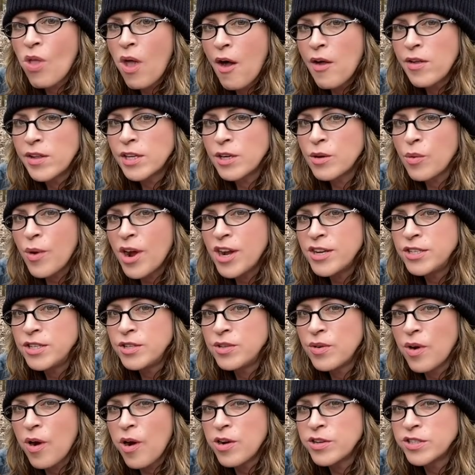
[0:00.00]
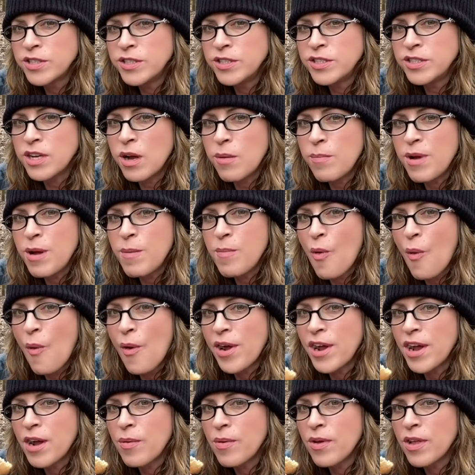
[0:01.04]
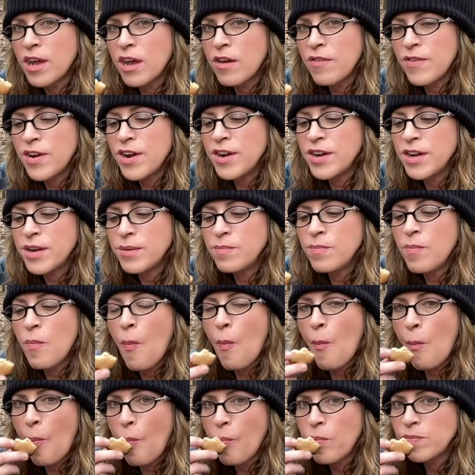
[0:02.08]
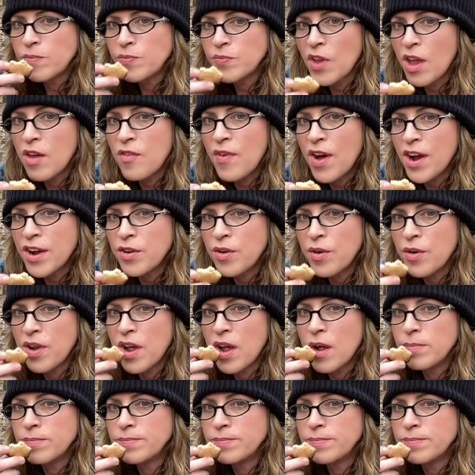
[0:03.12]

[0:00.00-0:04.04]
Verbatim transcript: They're way too gross and some people would get really offended if I told it.